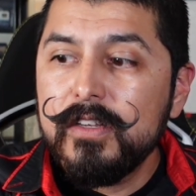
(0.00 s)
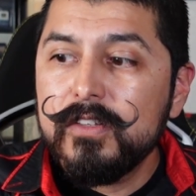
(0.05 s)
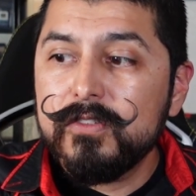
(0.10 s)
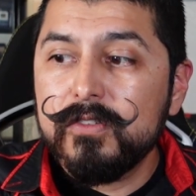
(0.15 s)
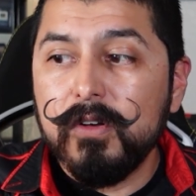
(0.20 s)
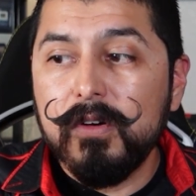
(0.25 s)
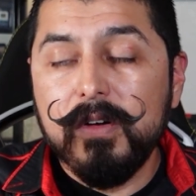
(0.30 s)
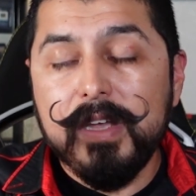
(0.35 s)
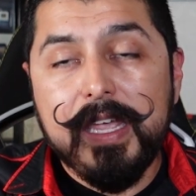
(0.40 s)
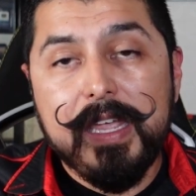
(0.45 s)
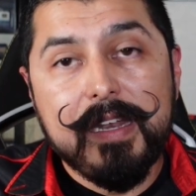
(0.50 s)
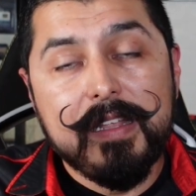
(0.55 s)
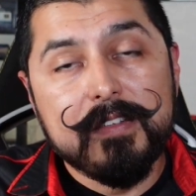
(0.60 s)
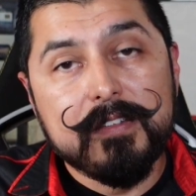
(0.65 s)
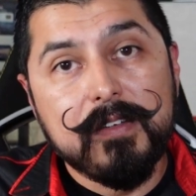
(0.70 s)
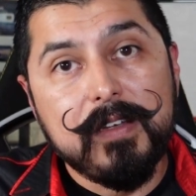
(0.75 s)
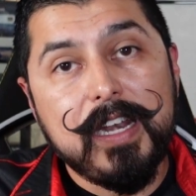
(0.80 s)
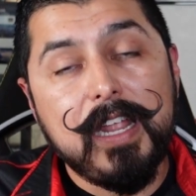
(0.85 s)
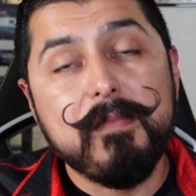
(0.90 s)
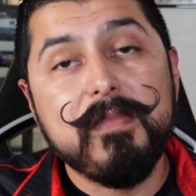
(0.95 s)
so it
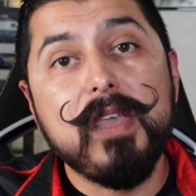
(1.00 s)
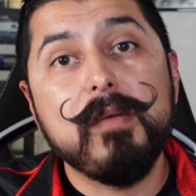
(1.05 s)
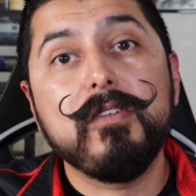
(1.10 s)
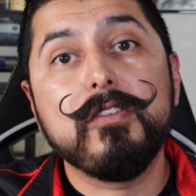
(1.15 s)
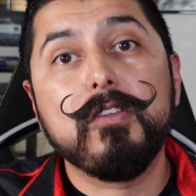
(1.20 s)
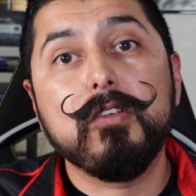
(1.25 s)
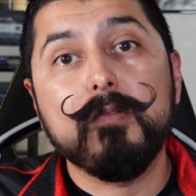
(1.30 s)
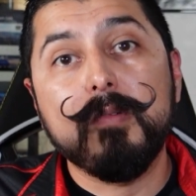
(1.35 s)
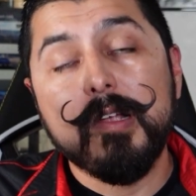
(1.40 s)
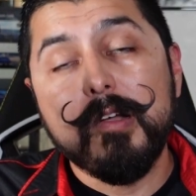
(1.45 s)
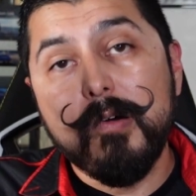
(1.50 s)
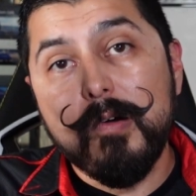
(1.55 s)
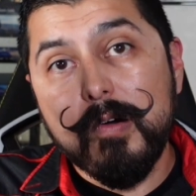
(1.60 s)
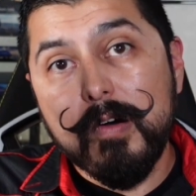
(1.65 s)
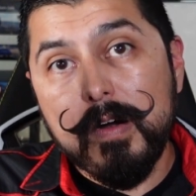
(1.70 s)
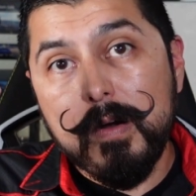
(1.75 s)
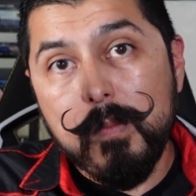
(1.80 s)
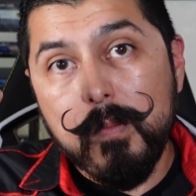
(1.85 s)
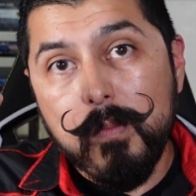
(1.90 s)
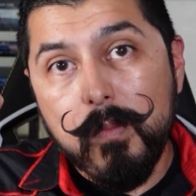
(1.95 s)
is gonna be able to
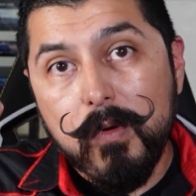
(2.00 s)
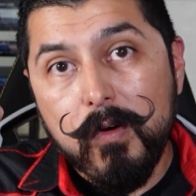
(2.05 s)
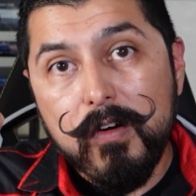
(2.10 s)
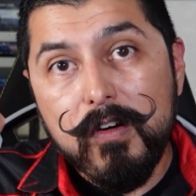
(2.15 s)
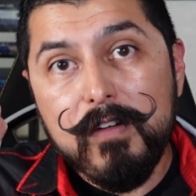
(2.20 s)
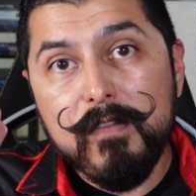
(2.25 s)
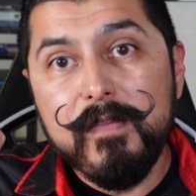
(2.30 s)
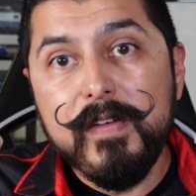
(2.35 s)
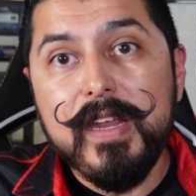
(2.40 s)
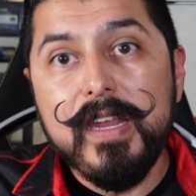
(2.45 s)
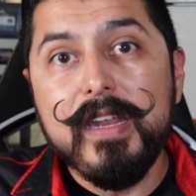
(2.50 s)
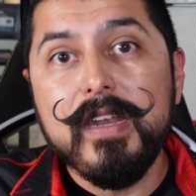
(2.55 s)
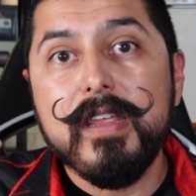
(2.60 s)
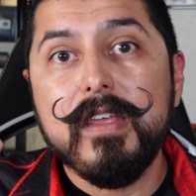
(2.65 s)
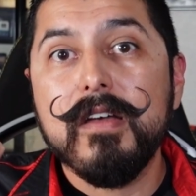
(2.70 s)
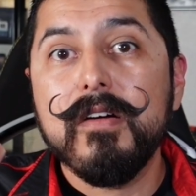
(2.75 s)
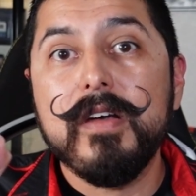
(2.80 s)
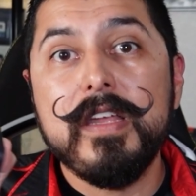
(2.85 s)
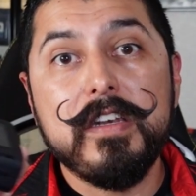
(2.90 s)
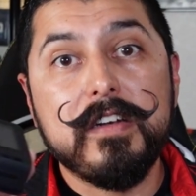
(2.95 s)
record more
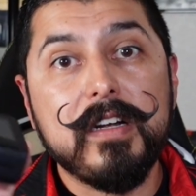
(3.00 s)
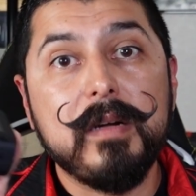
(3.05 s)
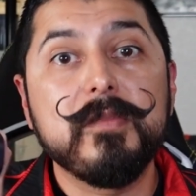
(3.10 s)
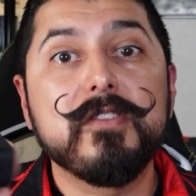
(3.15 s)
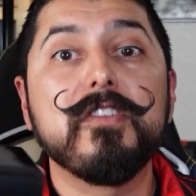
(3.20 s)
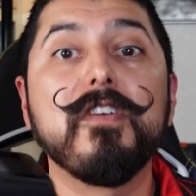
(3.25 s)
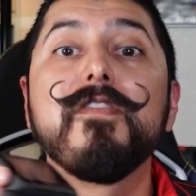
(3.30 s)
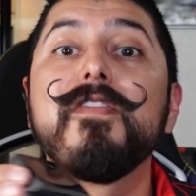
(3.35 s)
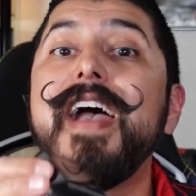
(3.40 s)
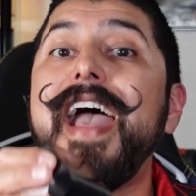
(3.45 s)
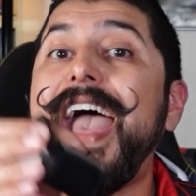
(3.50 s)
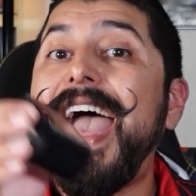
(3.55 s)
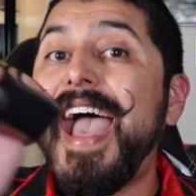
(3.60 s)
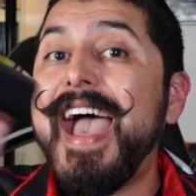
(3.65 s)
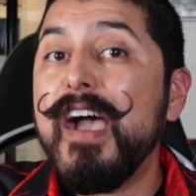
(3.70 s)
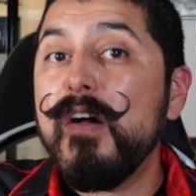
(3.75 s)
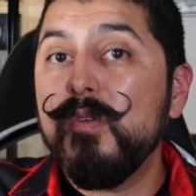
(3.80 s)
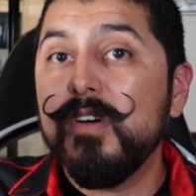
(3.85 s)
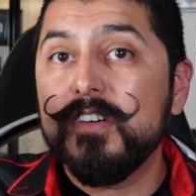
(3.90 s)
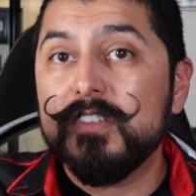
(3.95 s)
video in terms of
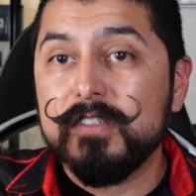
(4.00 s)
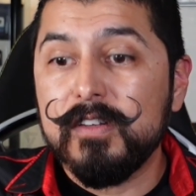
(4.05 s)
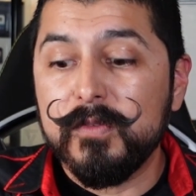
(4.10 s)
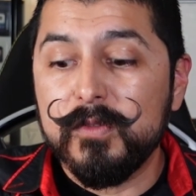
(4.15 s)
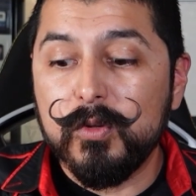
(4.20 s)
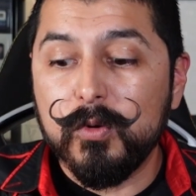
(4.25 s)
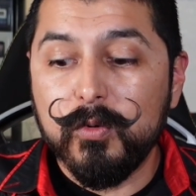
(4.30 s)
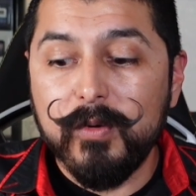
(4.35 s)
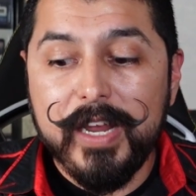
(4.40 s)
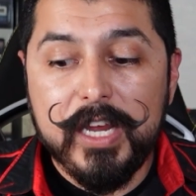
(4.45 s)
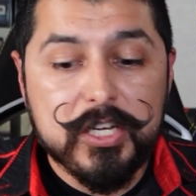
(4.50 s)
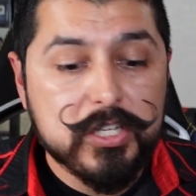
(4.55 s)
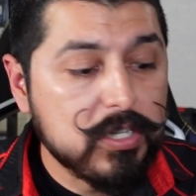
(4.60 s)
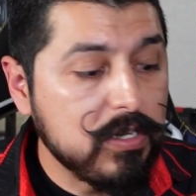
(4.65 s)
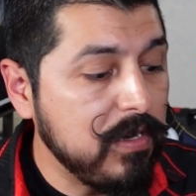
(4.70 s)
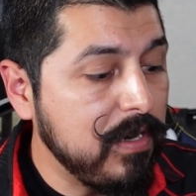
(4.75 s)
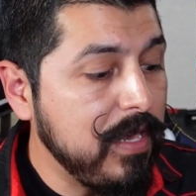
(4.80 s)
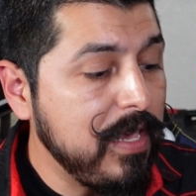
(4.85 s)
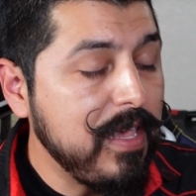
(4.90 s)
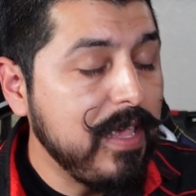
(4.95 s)
hours of
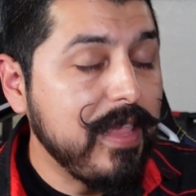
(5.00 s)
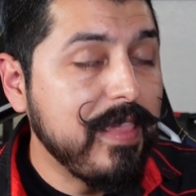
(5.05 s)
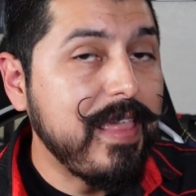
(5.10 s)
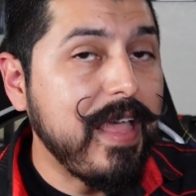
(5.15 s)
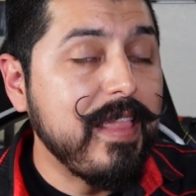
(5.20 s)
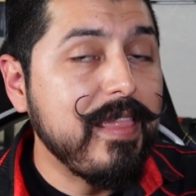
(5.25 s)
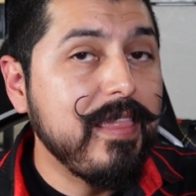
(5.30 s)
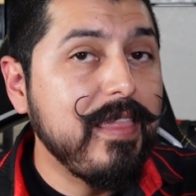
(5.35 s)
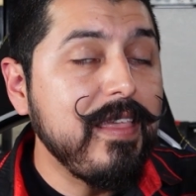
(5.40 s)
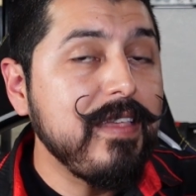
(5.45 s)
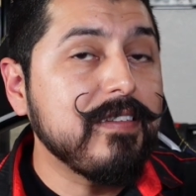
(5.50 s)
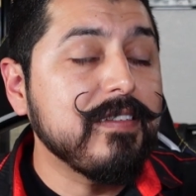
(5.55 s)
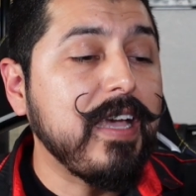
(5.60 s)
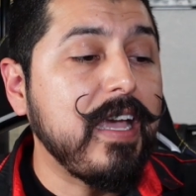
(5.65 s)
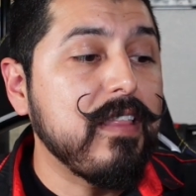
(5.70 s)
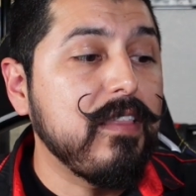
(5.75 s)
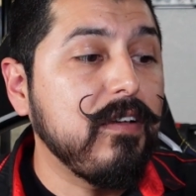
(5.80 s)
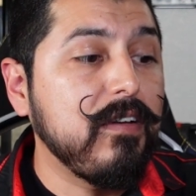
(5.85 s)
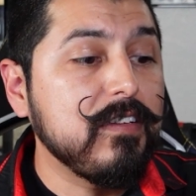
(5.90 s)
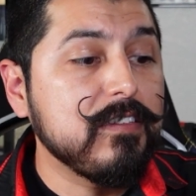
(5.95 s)
duration than this
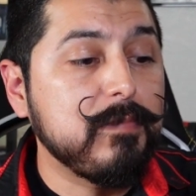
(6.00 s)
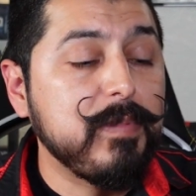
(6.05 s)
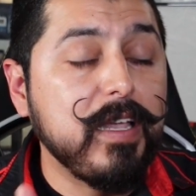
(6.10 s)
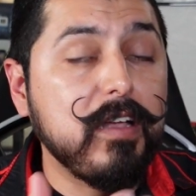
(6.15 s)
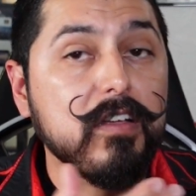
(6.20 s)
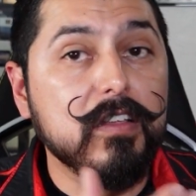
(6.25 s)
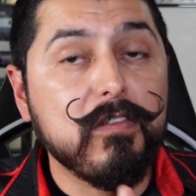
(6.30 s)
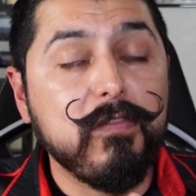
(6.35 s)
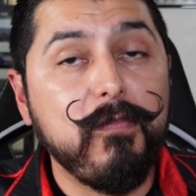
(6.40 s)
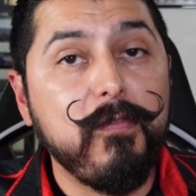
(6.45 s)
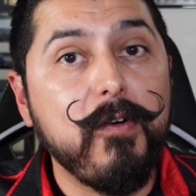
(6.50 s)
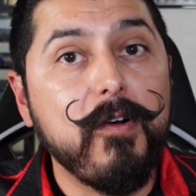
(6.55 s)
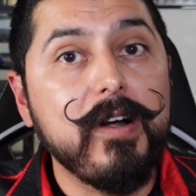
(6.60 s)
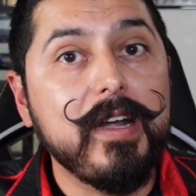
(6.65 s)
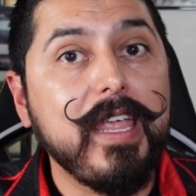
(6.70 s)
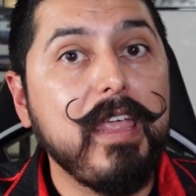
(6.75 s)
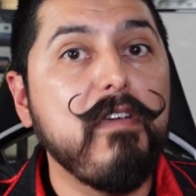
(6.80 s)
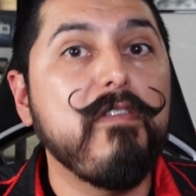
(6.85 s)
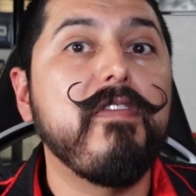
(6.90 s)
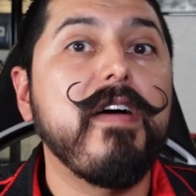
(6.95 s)
guy does, because
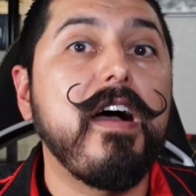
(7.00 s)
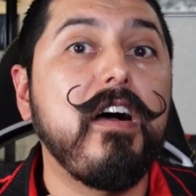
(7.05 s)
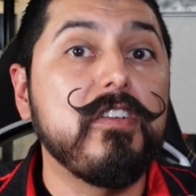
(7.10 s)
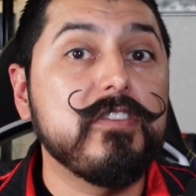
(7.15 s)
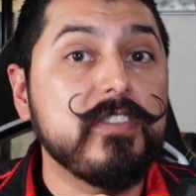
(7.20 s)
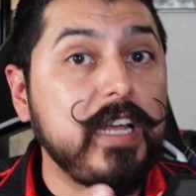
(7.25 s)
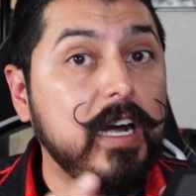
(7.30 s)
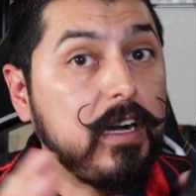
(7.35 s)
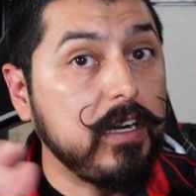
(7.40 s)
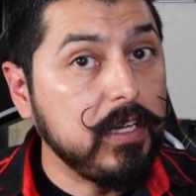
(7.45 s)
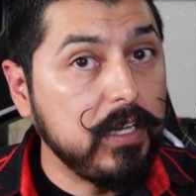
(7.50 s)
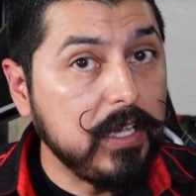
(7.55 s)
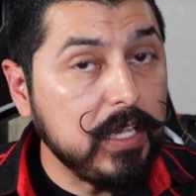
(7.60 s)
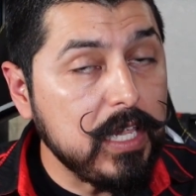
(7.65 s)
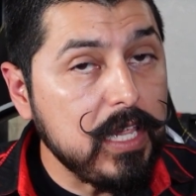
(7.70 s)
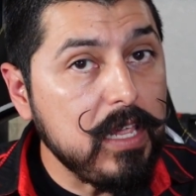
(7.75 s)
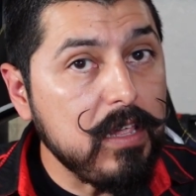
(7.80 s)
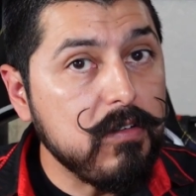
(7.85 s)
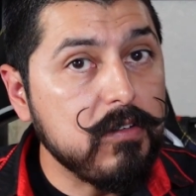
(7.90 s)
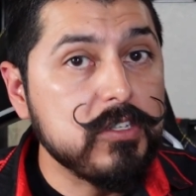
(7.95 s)
4K files are
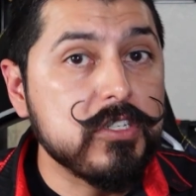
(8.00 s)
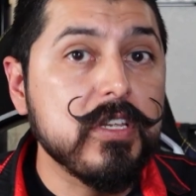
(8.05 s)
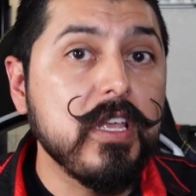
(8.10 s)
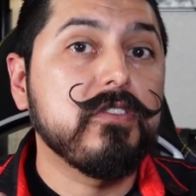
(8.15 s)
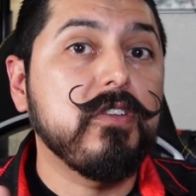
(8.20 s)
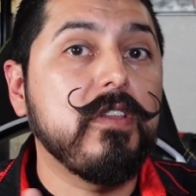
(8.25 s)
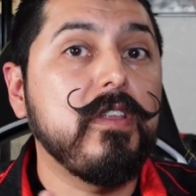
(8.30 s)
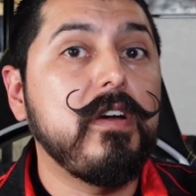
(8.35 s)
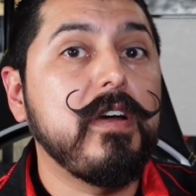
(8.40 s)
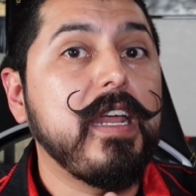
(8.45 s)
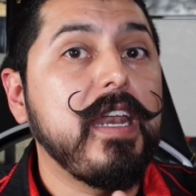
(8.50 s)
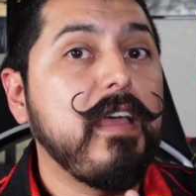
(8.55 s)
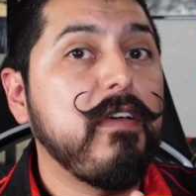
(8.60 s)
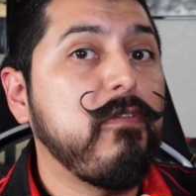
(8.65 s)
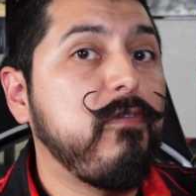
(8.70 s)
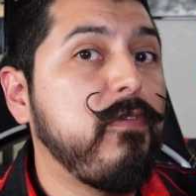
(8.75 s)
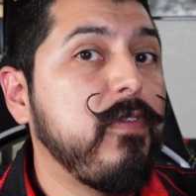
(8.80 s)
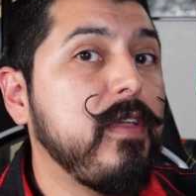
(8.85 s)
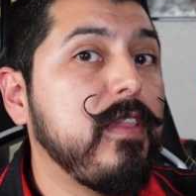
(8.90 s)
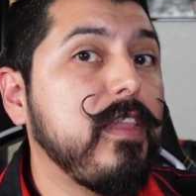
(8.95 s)
huge, so they're gonna
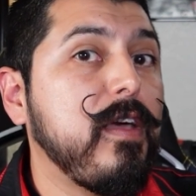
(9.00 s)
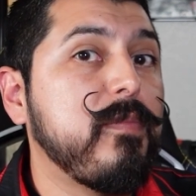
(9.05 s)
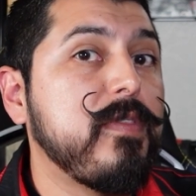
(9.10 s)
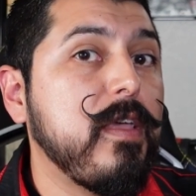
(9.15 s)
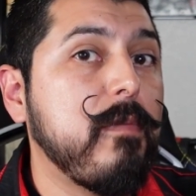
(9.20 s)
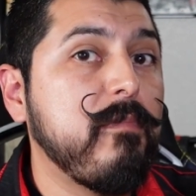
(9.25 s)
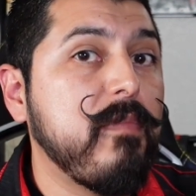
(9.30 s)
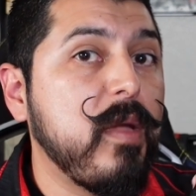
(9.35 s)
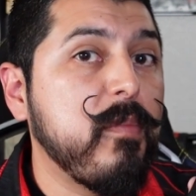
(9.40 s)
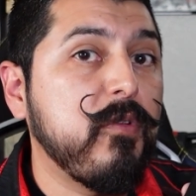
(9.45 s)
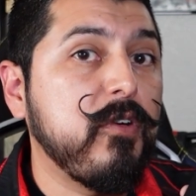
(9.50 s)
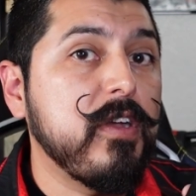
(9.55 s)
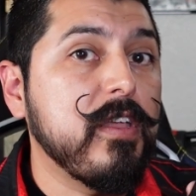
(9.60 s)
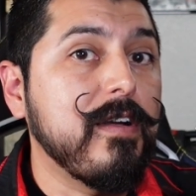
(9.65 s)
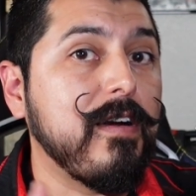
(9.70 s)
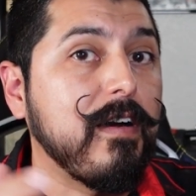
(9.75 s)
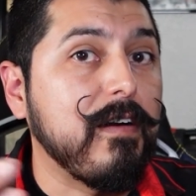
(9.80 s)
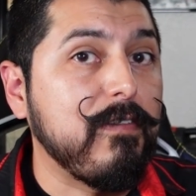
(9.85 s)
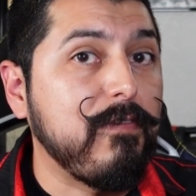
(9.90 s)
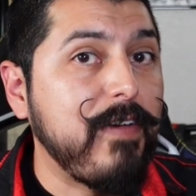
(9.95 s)
fill up the memory card